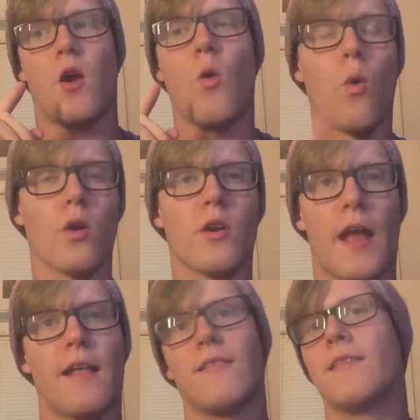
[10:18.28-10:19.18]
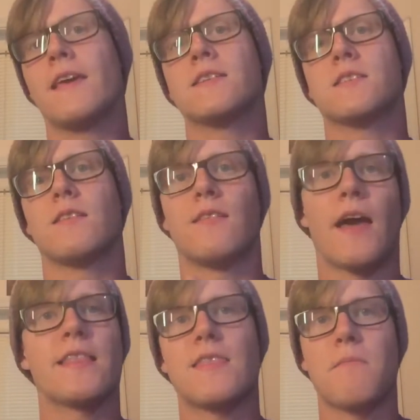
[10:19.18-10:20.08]
or at least
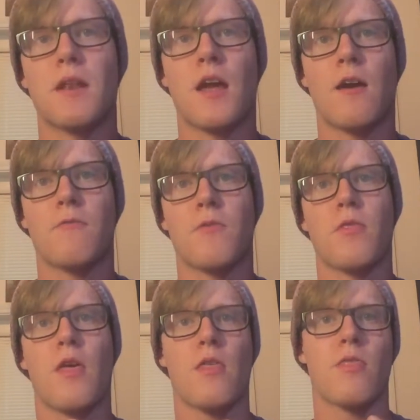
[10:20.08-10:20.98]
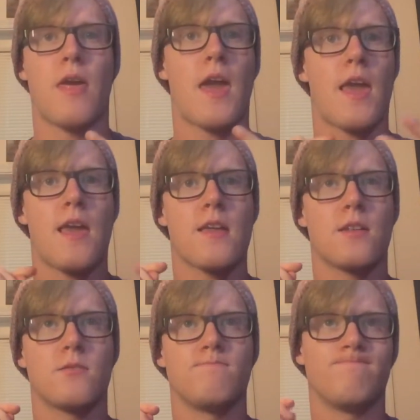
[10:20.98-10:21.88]
light them enough that they
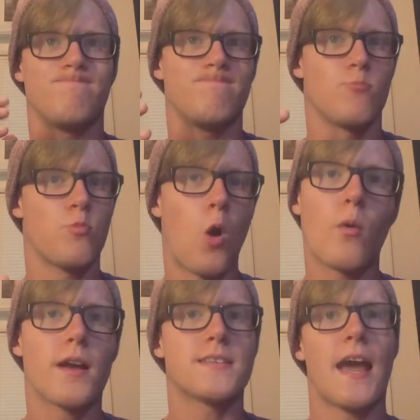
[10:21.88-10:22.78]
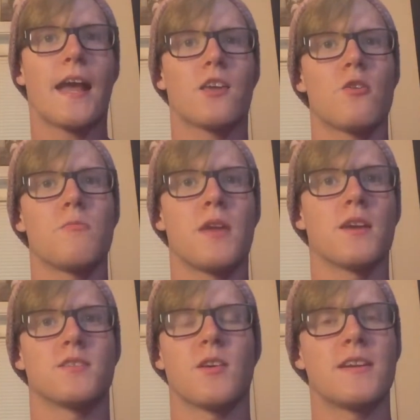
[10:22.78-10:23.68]
won't attack you
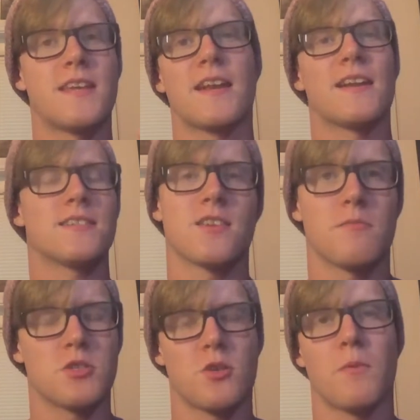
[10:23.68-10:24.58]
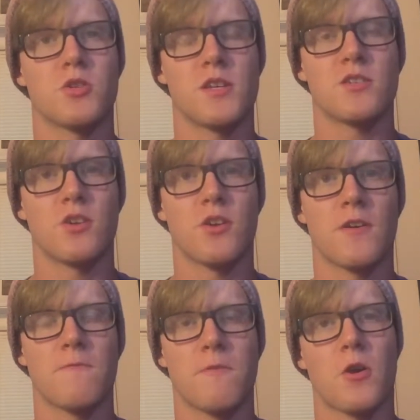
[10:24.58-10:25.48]
because their identity is going to be so much easier to
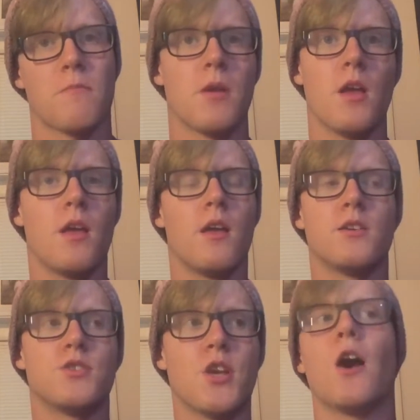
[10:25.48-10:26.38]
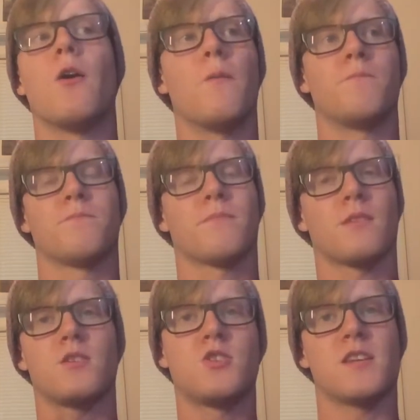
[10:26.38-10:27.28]
confirm. So,
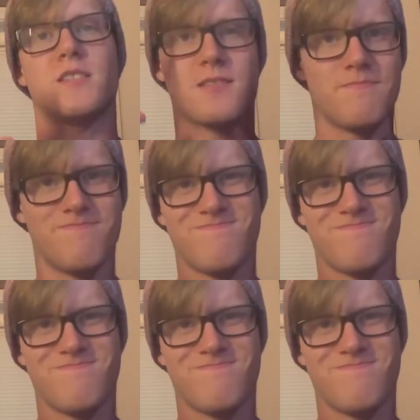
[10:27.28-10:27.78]
just,